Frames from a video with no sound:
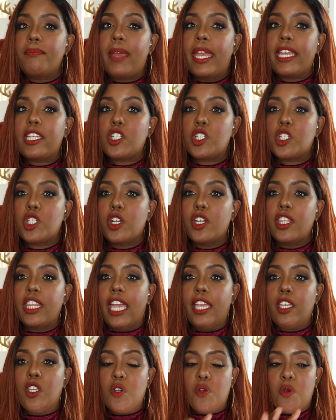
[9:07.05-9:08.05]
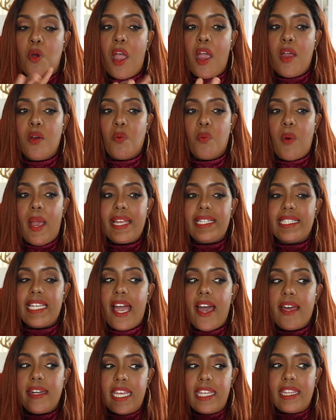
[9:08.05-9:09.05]
make sure that you write
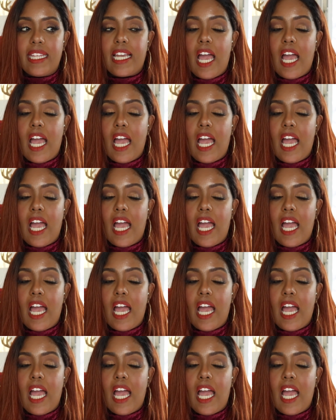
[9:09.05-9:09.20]
down in